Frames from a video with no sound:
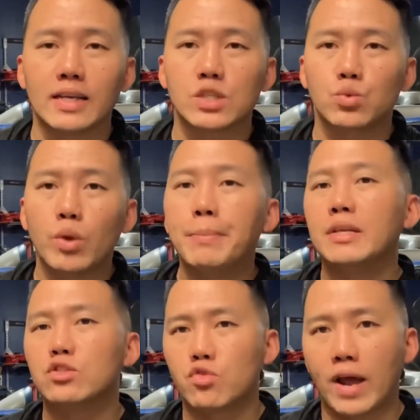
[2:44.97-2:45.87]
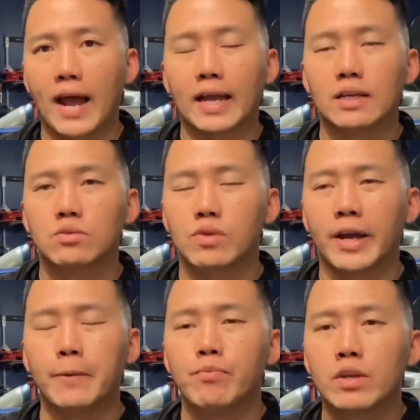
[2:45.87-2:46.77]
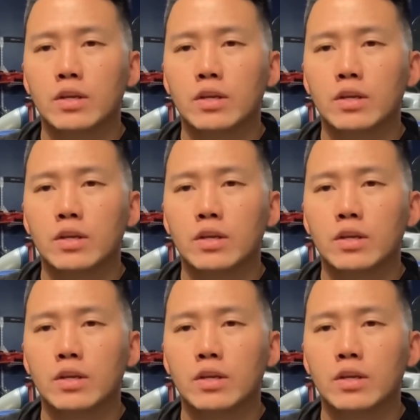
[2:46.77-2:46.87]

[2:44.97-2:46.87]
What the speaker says: a sweeping drag, right?